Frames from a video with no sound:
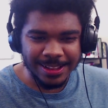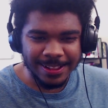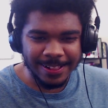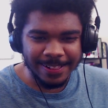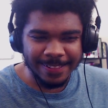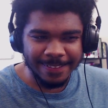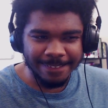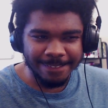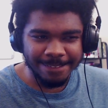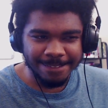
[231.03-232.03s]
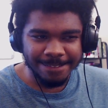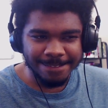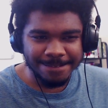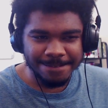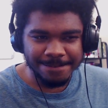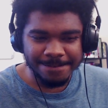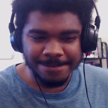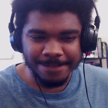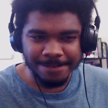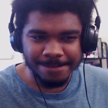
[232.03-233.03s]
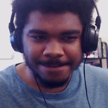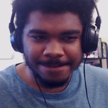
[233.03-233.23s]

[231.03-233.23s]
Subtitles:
[no speech]